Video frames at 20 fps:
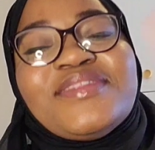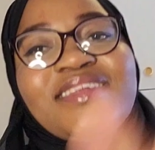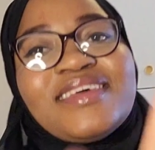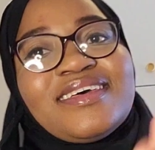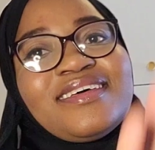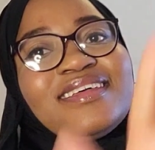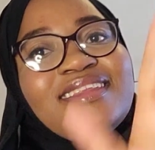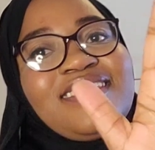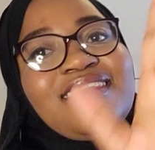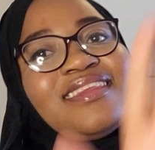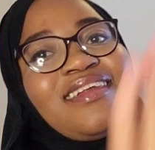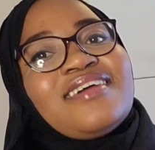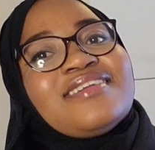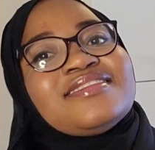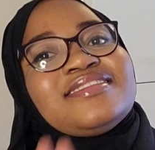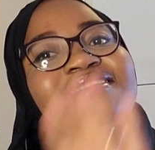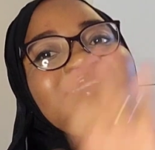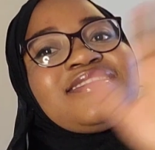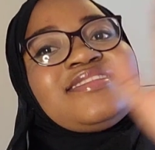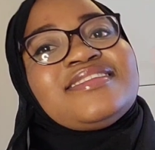the
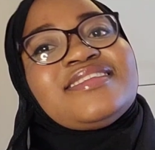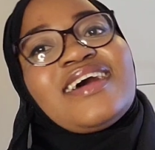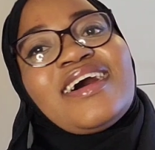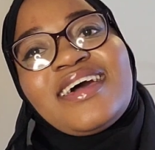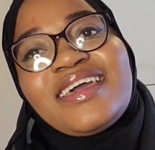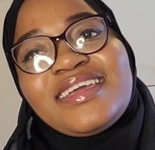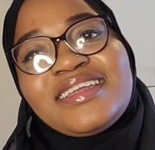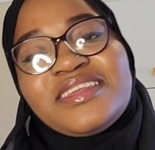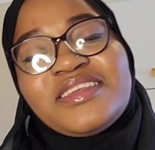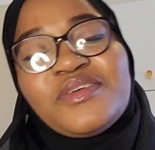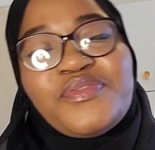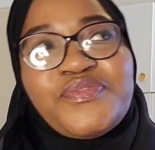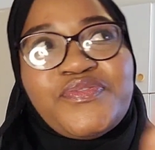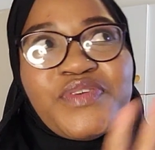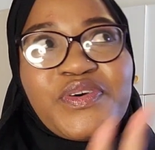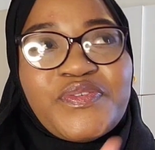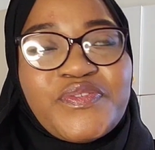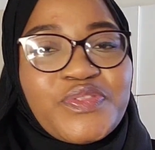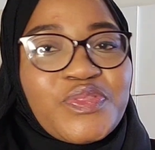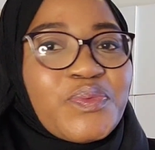last sign, the
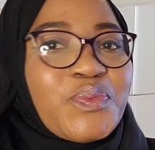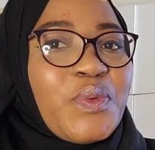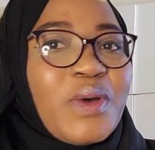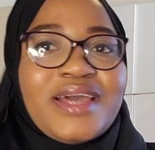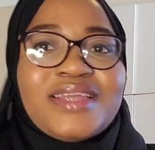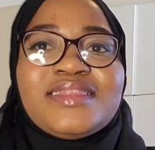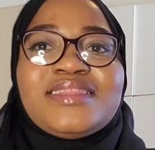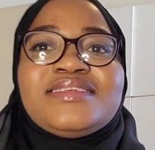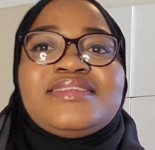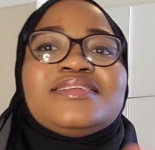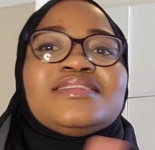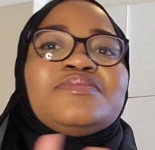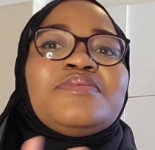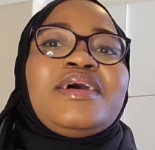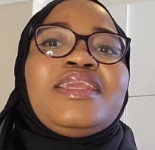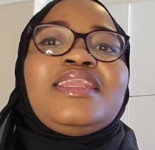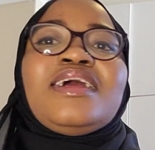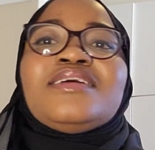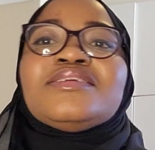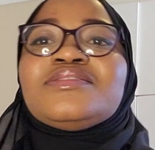fifth one. This is
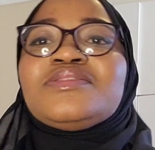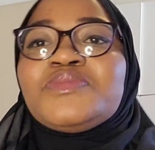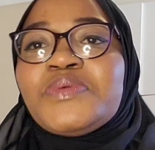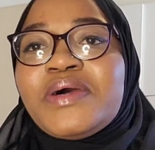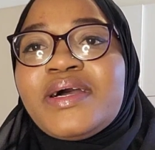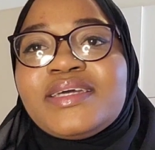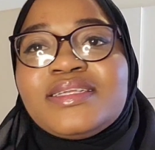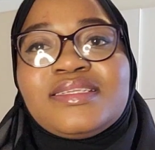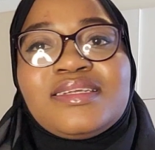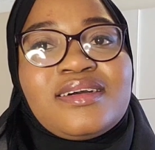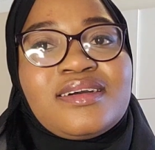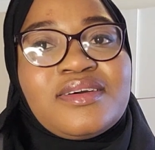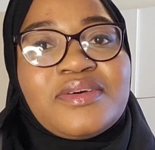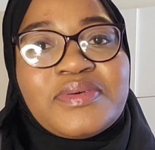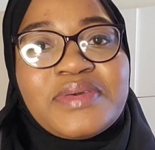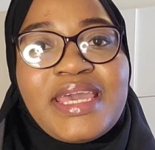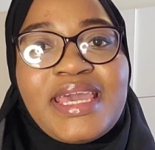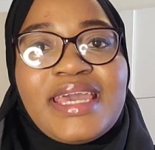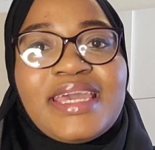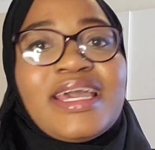my last one,
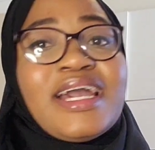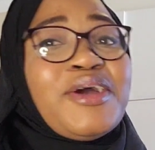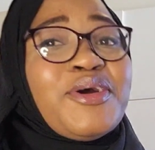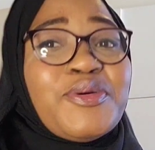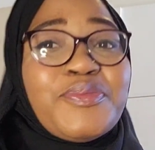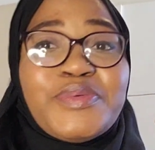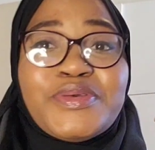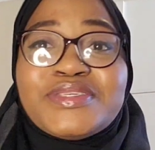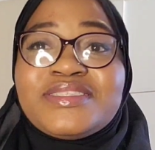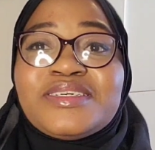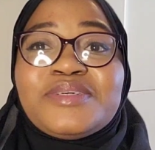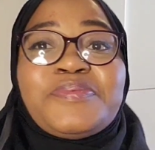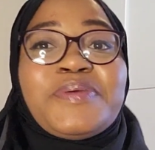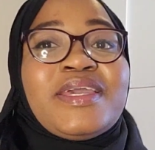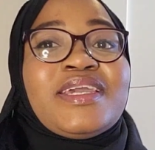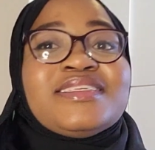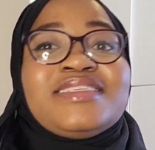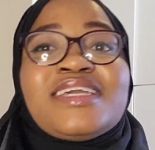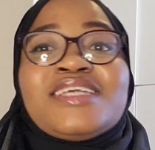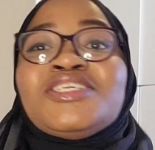okay? I hope you're still
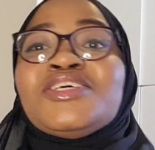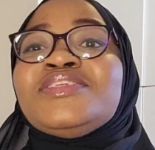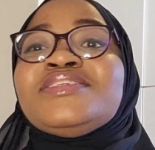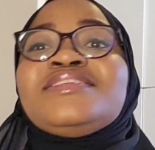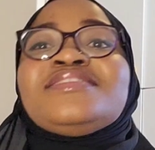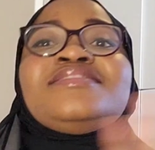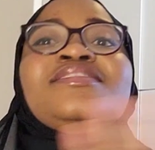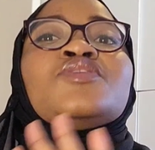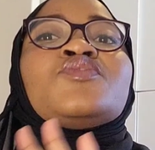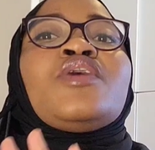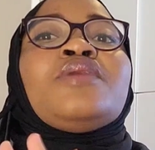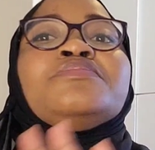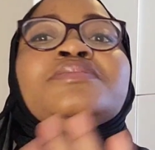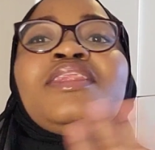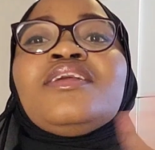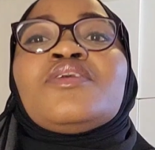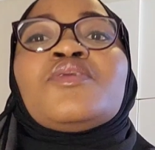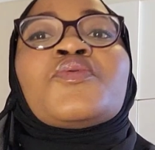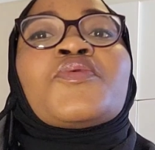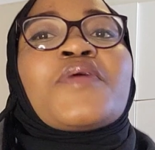paying attention. This is the creme de
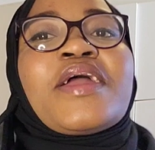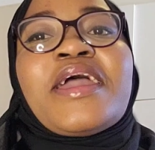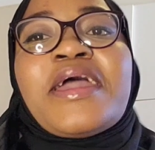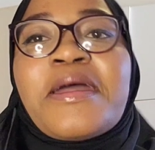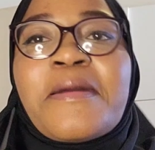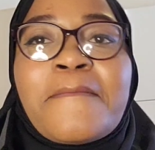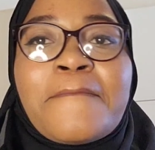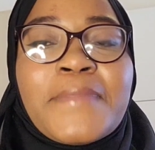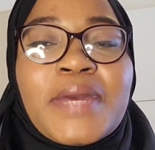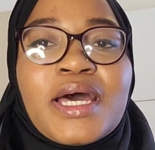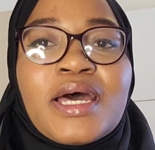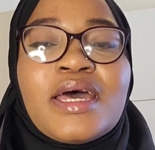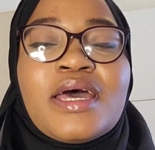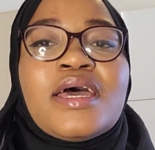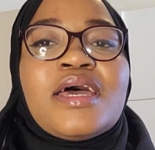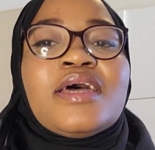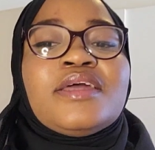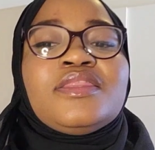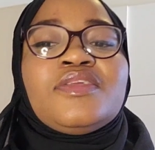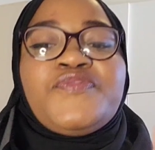la creme.
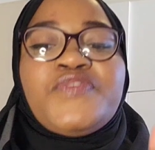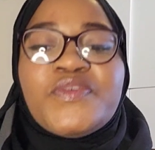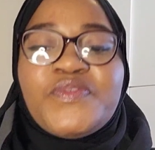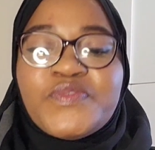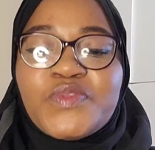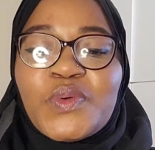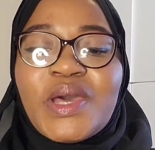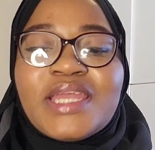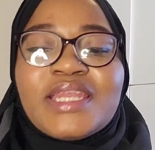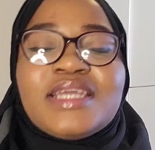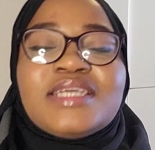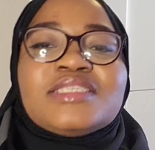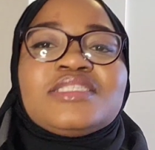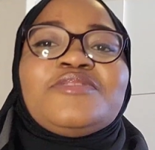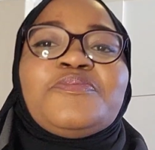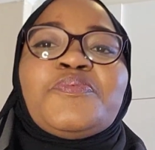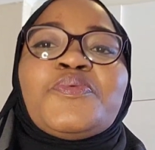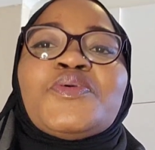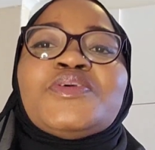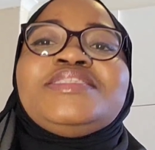The fifth one
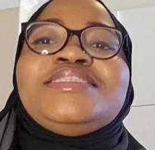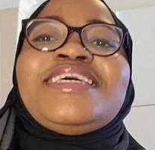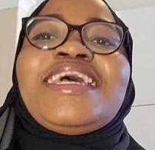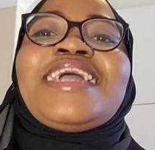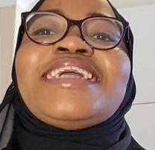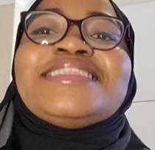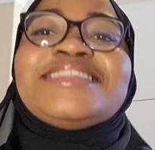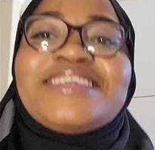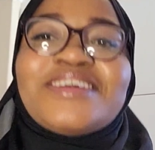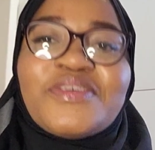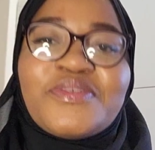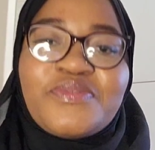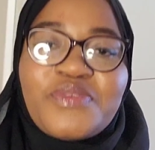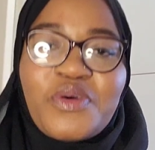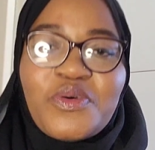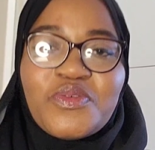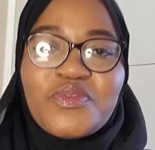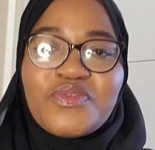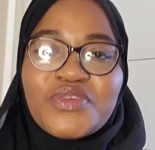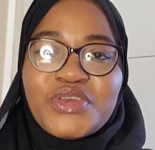is protective
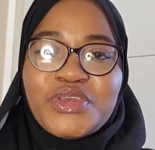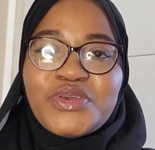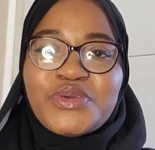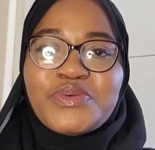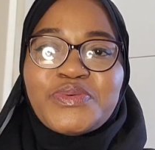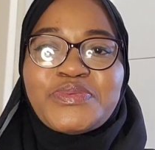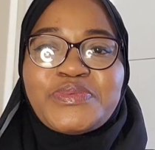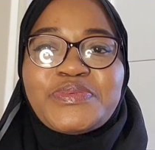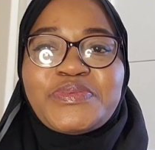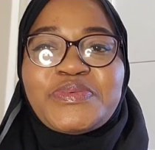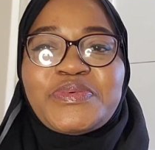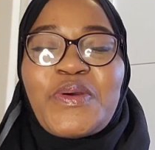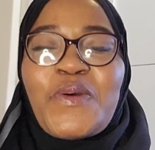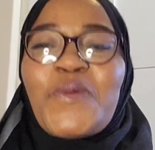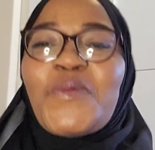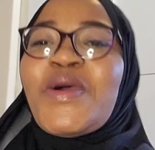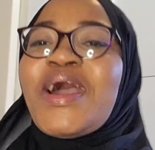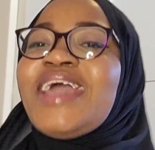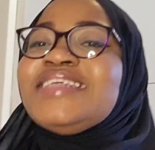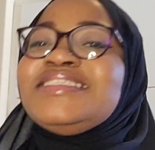over you.
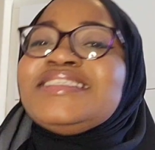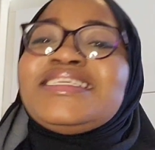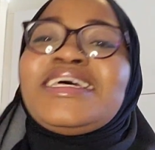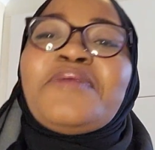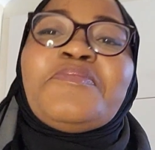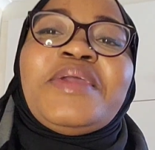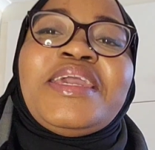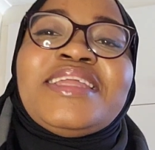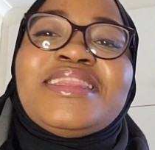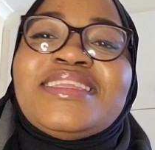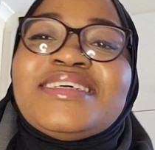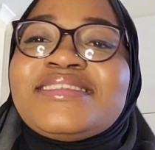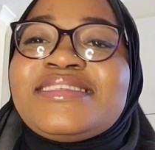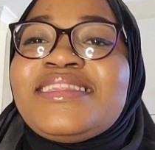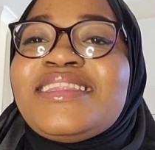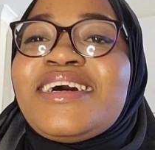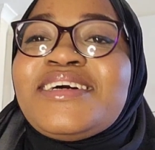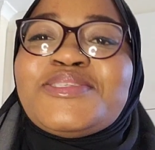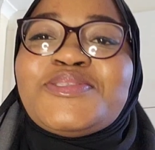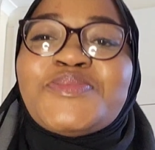Why did I make this
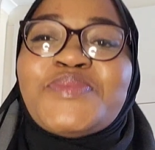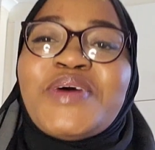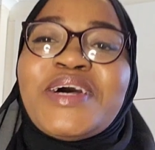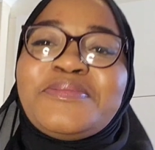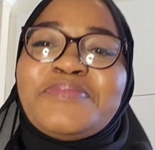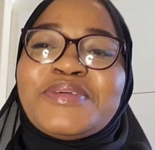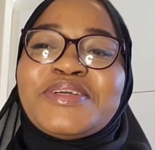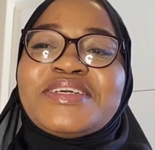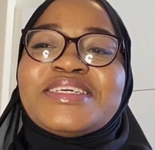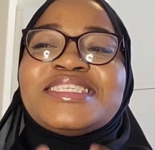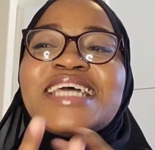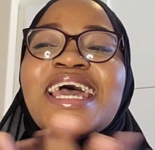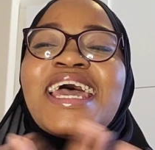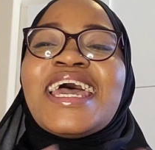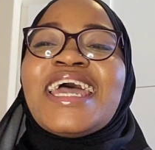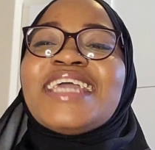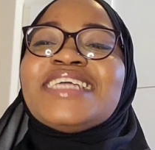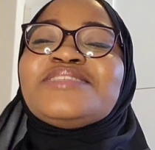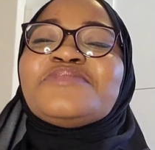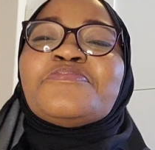last one? Because
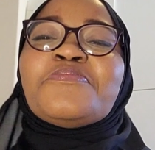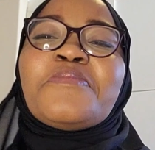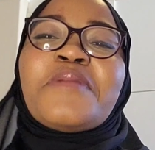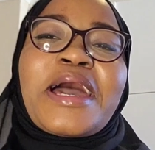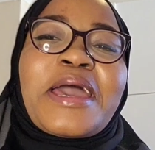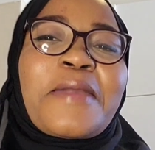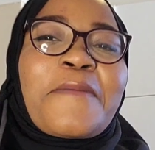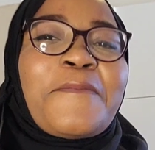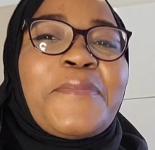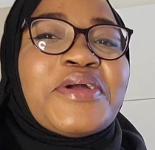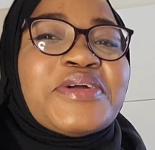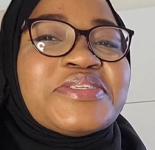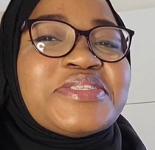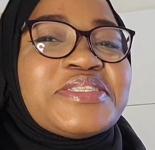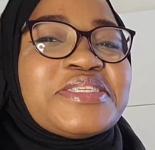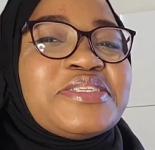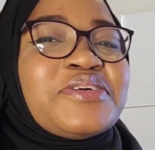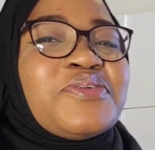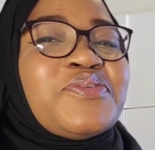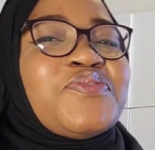it's my
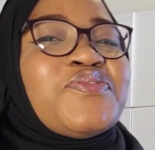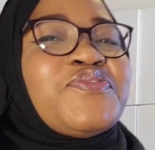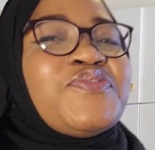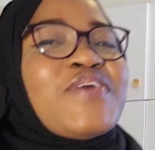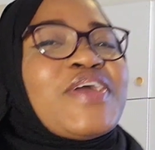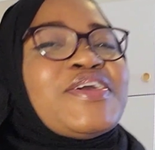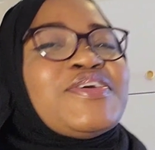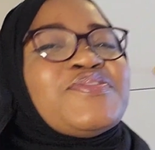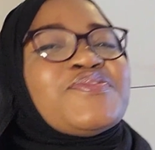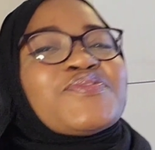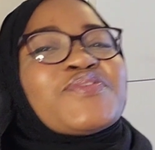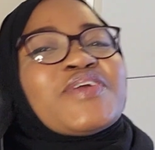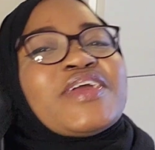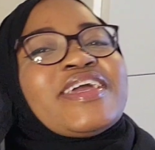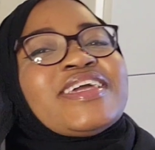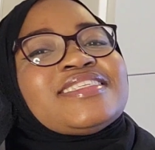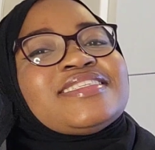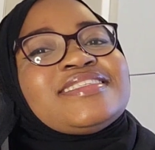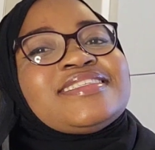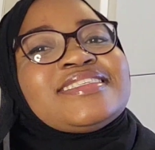personal
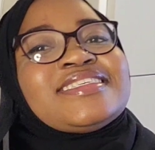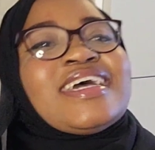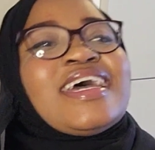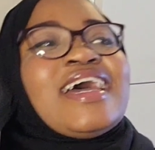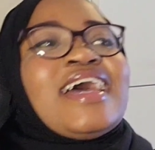favorite.